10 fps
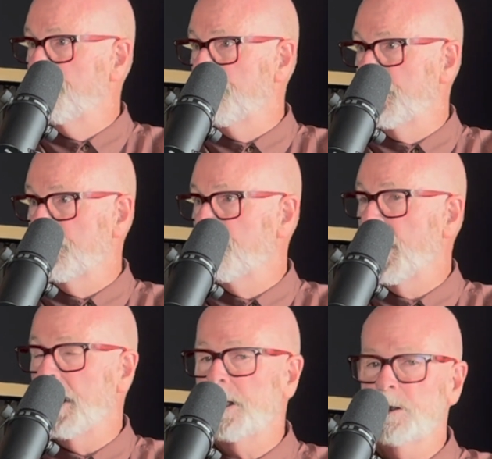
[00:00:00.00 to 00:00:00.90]
being the
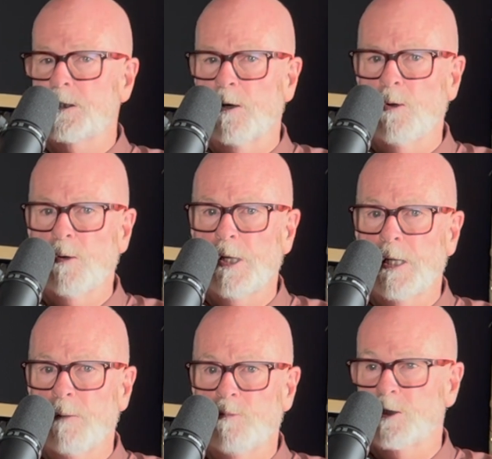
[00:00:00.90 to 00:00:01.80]
banks, are
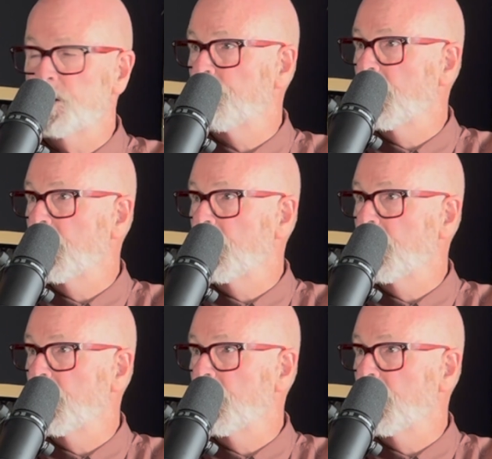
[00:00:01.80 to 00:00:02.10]
looking at Prince Edward